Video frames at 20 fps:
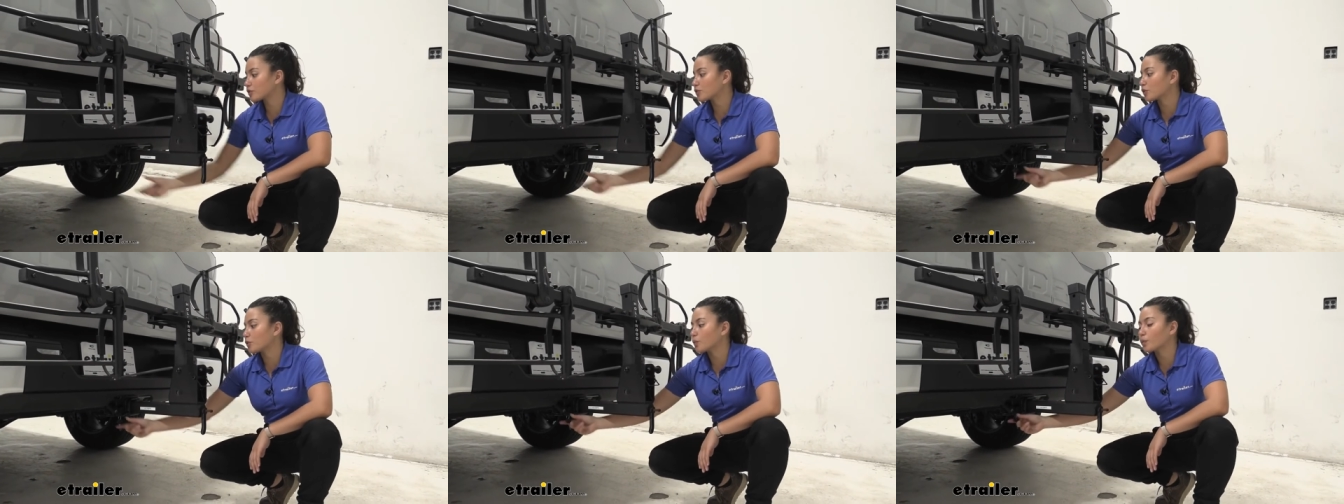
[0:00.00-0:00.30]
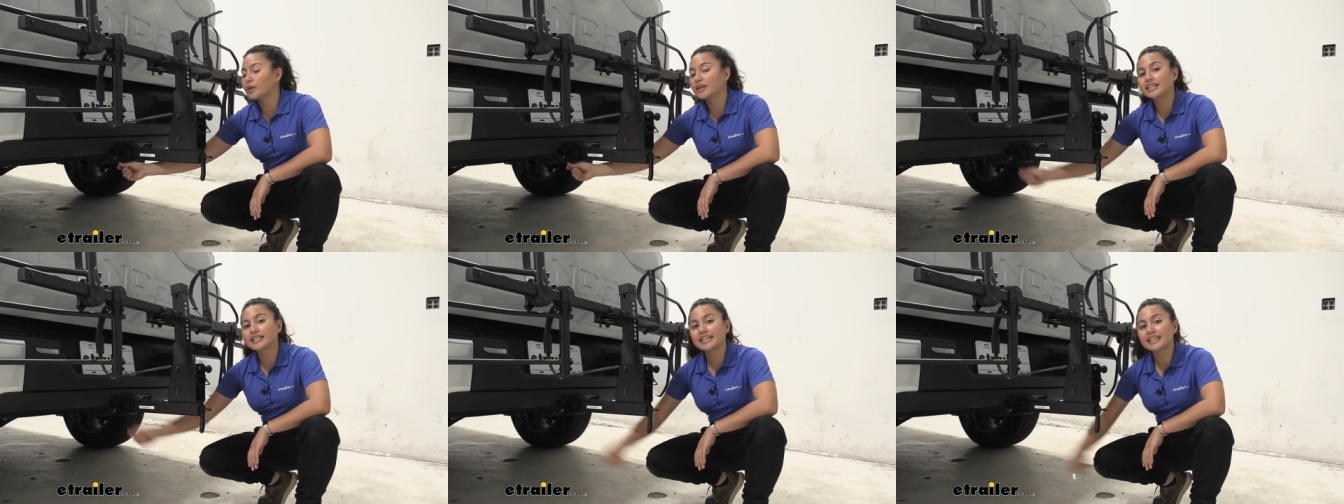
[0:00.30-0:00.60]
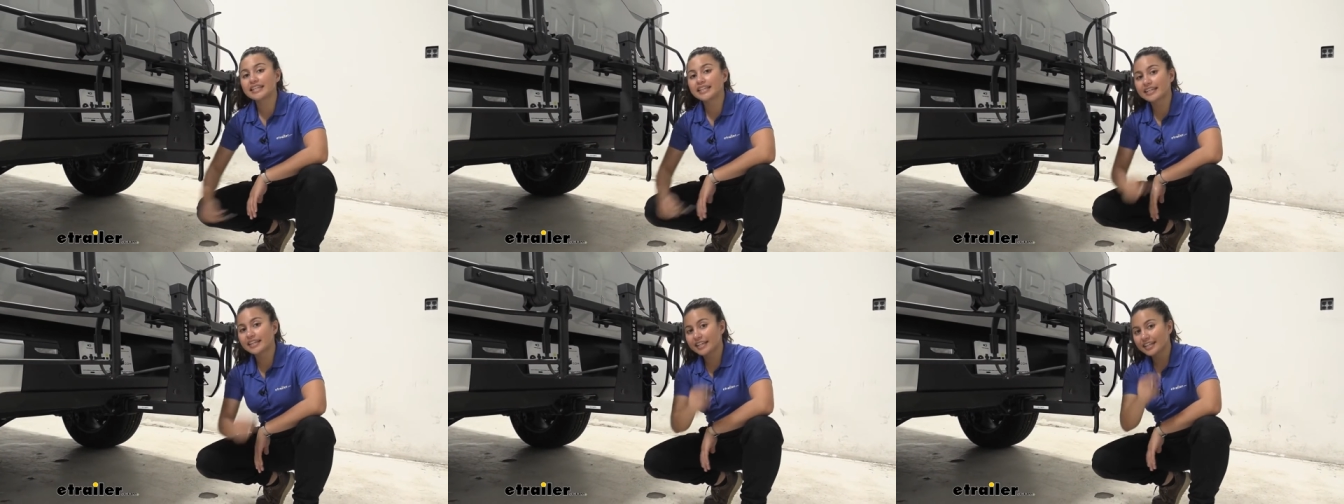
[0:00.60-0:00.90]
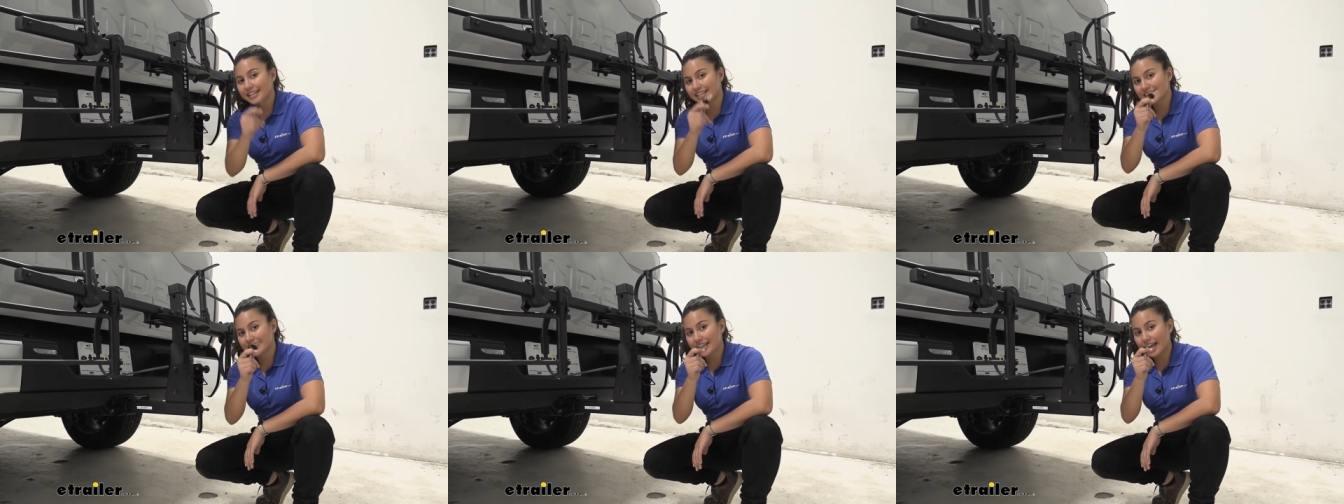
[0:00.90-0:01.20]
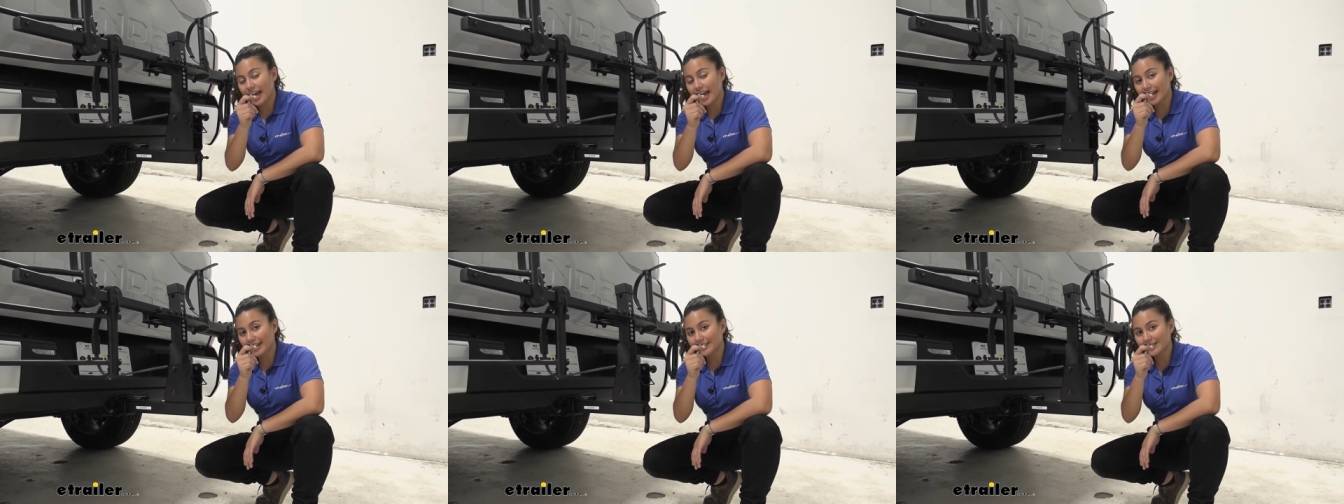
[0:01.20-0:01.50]
So one key
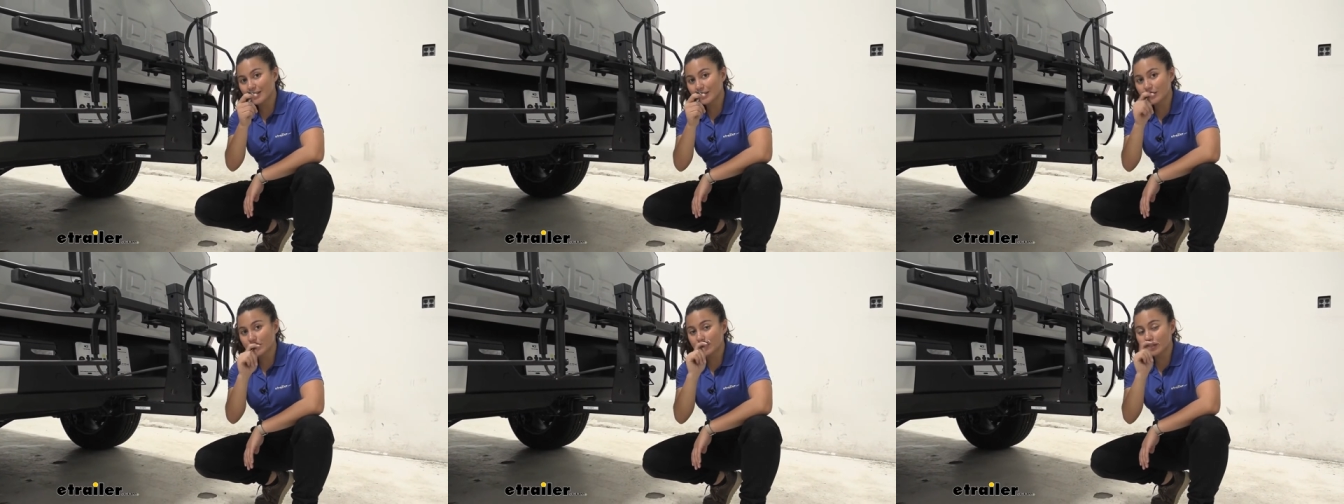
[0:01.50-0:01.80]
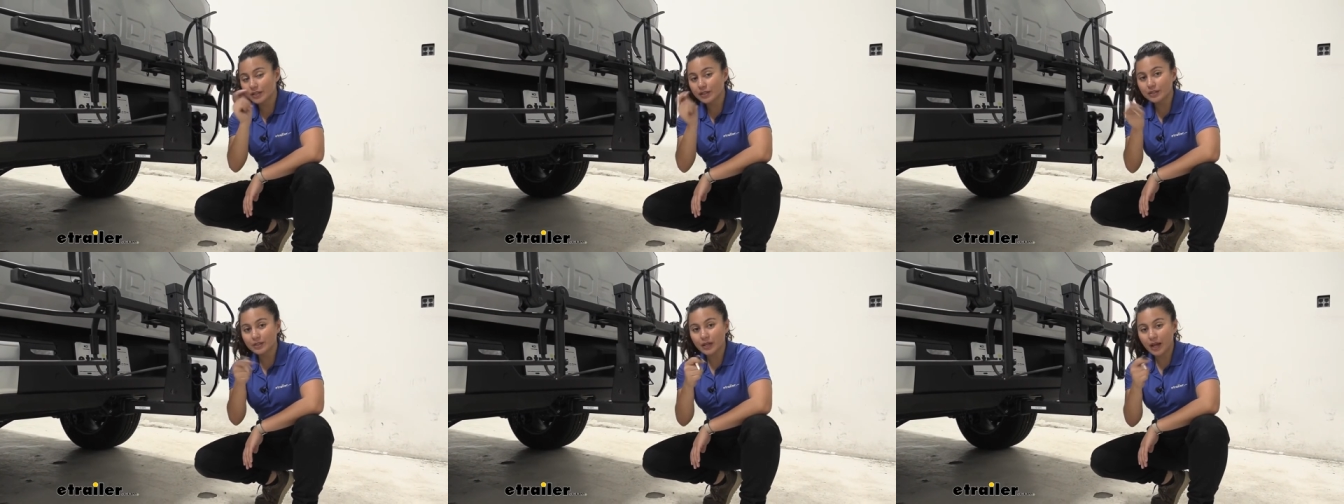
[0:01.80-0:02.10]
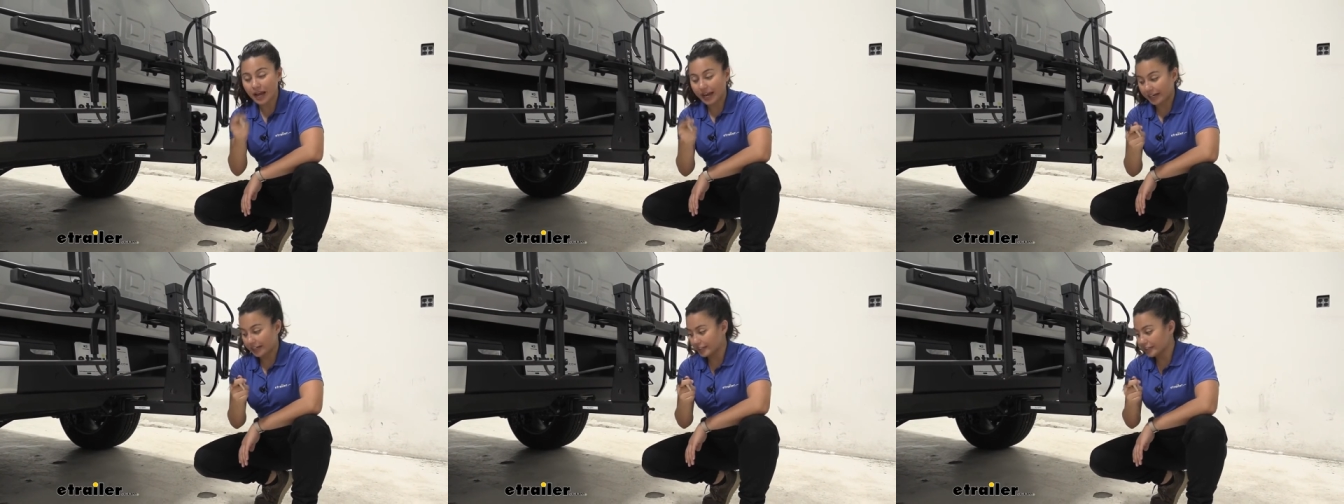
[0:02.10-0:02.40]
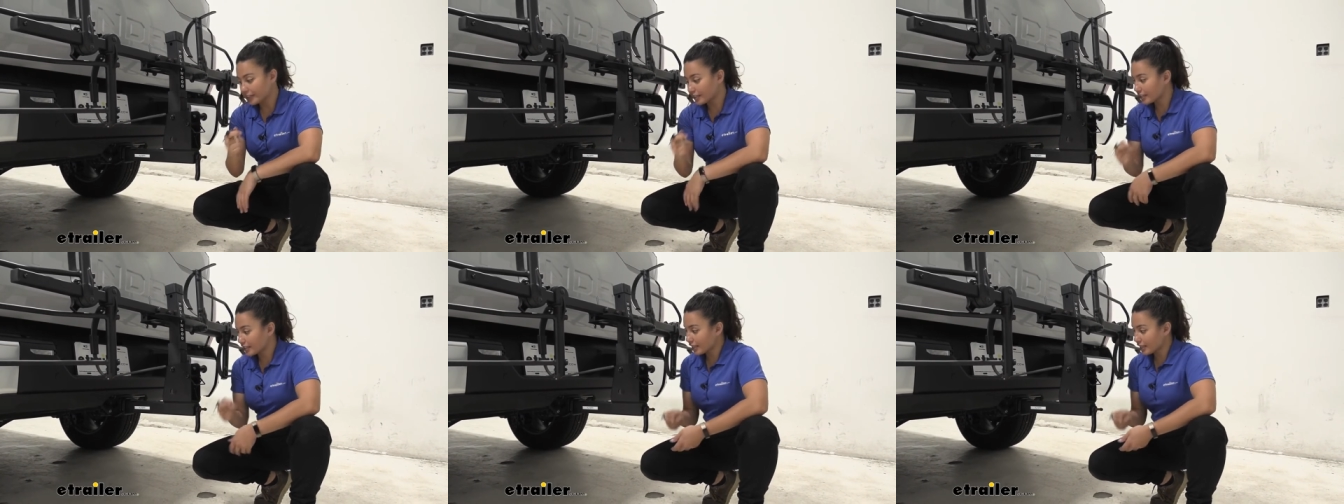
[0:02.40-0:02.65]
to access the entire